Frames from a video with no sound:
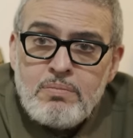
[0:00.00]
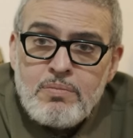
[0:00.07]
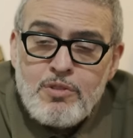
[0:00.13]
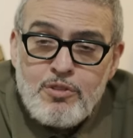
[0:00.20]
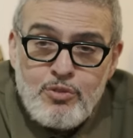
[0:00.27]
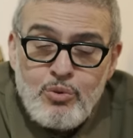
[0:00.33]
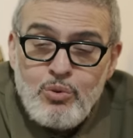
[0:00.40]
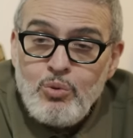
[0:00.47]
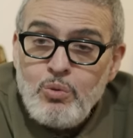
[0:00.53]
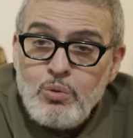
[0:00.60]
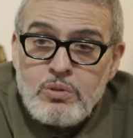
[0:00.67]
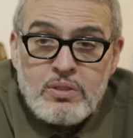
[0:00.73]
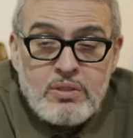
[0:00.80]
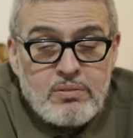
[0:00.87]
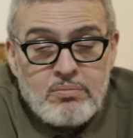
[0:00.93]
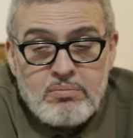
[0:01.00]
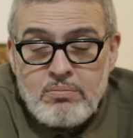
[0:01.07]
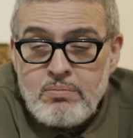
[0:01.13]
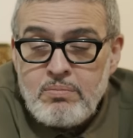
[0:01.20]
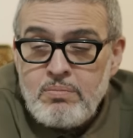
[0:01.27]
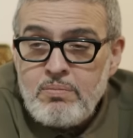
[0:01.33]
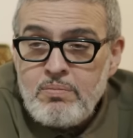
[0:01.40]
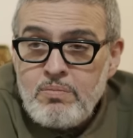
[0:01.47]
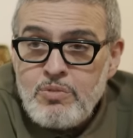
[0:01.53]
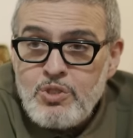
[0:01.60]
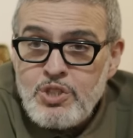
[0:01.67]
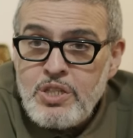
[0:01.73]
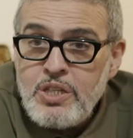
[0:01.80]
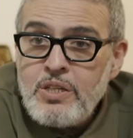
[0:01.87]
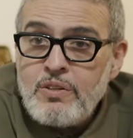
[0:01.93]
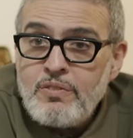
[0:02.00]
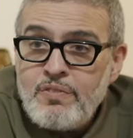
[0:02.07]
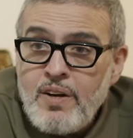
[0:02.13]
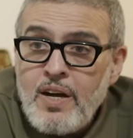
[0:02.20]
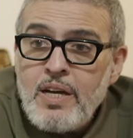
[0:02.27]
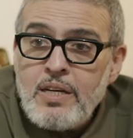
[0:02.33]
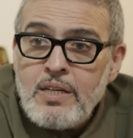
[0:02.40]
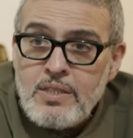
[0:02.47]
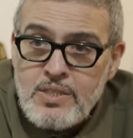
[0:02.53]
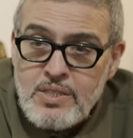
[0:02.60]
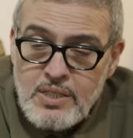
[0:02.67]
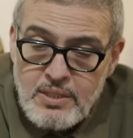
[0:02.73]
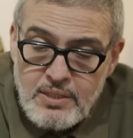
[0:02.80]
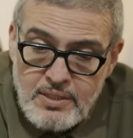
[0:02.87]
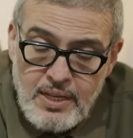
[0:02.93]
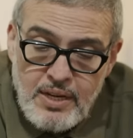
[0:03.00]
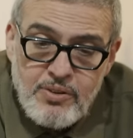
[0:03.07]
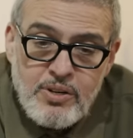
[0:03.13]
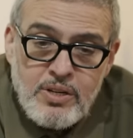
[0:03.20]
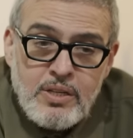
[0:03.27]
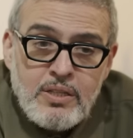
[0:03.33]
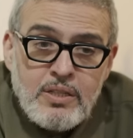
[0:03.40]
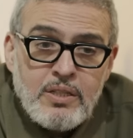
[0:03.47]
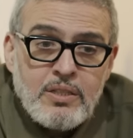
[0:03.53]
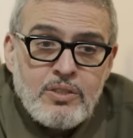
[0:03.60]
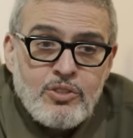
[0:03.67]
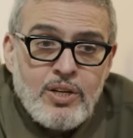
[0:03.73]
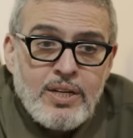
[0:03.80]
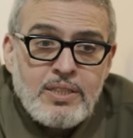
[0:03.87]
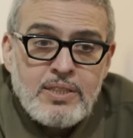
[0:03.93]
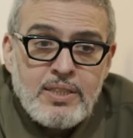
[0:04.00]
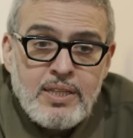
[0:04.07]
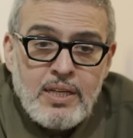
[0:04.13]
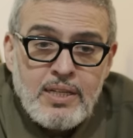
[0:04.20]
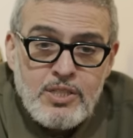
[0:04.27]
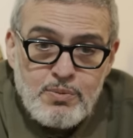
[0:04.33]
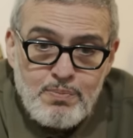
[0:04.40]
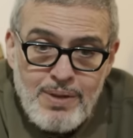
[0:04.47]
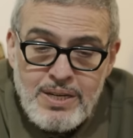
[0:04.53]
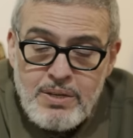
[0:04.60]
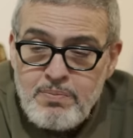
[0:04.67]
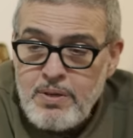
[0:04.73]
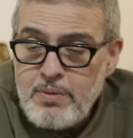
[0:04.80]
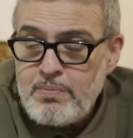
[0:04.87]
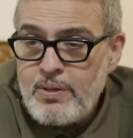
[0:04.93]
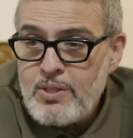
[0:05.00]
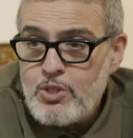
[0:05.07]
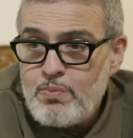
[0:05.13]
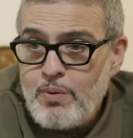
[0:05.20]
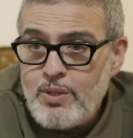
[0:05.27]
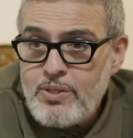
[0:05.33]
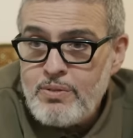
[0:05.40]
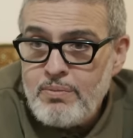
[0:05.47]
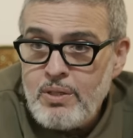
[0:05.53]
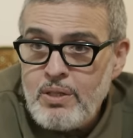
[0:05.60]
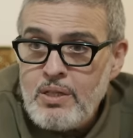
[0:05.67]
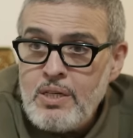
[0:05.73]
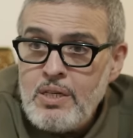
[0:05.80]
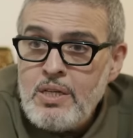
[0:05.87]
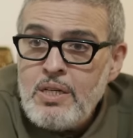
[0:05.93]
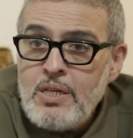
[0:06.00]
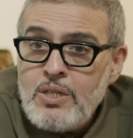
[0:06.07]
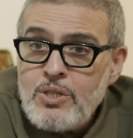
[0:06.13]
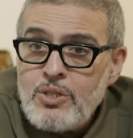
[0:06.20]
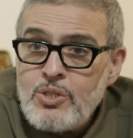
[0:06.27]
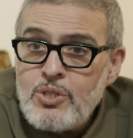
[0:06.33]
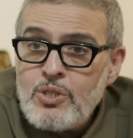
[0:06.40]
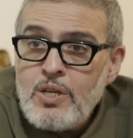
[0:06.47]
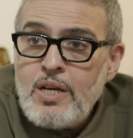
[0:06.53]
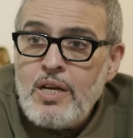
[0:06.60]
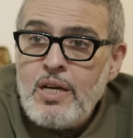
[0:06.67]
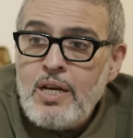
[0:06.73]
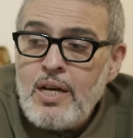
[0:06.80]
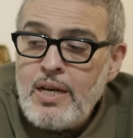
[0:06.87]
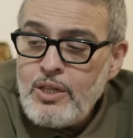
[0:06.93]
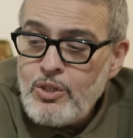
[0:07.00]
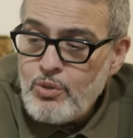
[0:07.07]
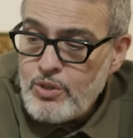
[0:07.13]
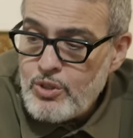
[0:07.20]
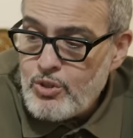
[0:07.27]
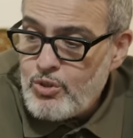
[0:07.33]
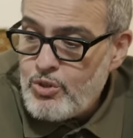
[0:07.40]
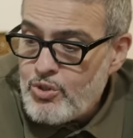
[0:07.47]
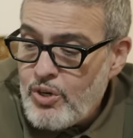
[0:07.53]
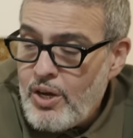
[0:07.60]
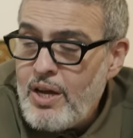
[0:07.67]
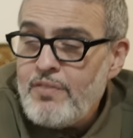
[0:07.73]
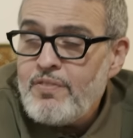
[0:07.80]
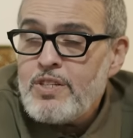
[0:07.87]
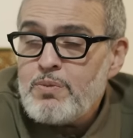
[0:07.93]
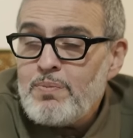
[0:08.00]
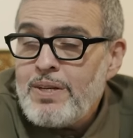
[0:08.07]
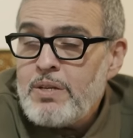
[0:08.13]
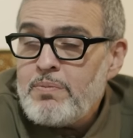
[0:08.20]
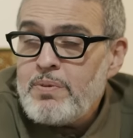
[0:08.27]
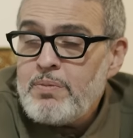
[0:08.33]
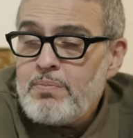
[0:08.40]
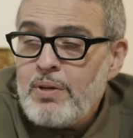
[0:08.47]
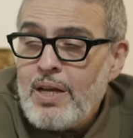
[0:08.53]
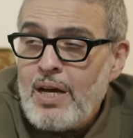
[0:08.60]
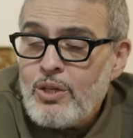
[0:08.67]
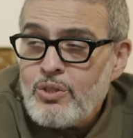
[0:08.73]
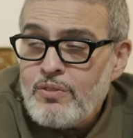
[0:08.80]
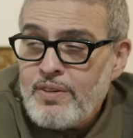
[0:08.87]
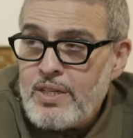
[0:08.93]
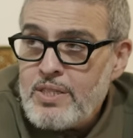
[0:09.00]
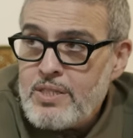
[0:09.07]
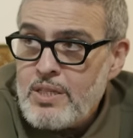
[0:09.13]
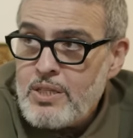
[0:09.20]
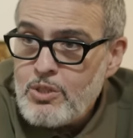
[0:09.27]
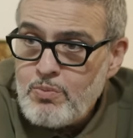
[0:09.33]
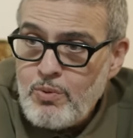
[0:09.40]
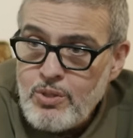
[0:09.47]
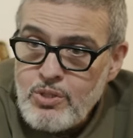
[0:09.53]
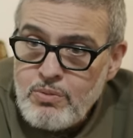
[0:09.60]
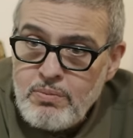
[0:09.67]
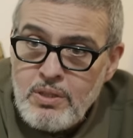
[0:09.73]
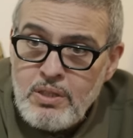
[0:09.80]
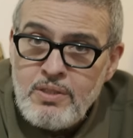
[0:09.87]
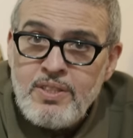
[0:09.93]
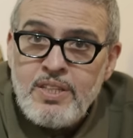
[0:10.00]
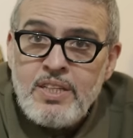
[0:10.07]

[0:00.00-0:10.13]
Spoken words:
Through sheer violence and terror, trying to kill as many people as possible in order to drive as many people out of Gaza as possible.